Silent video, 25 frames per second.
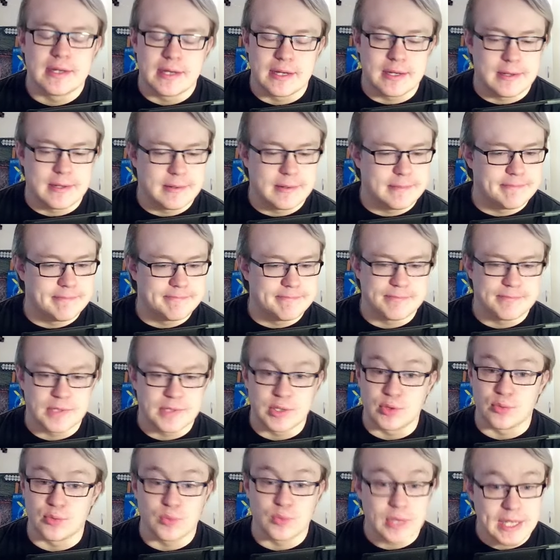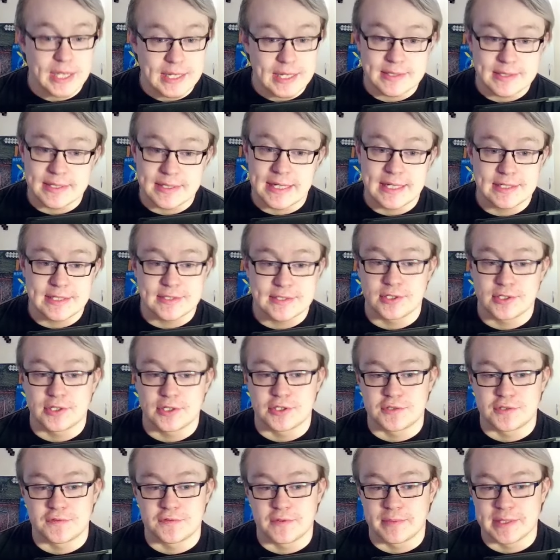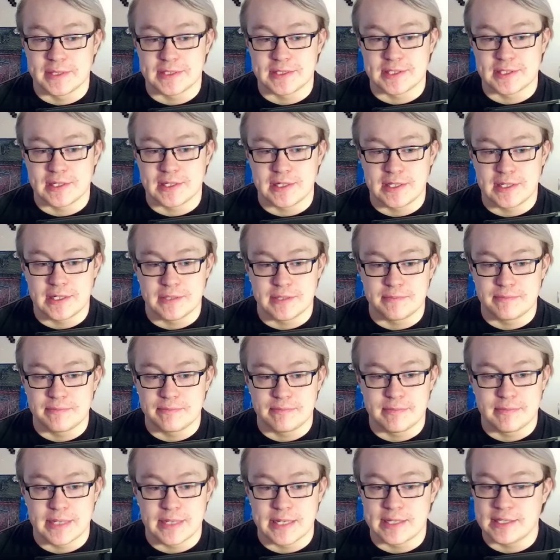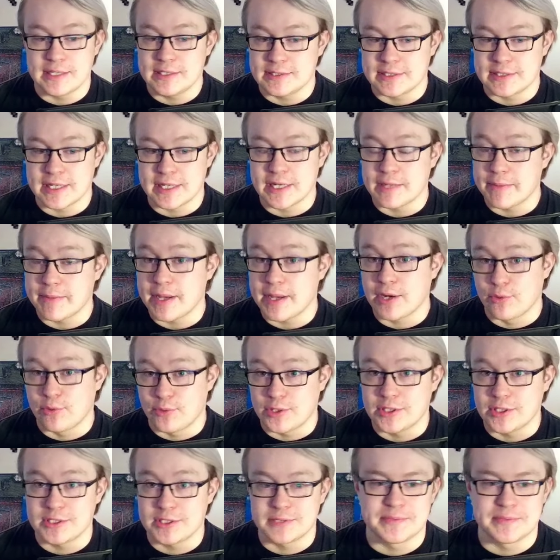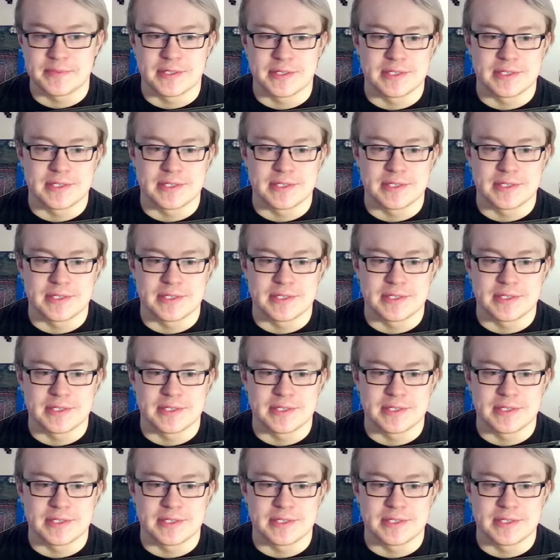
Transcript: you do get a search for basically at least any Battlewasp,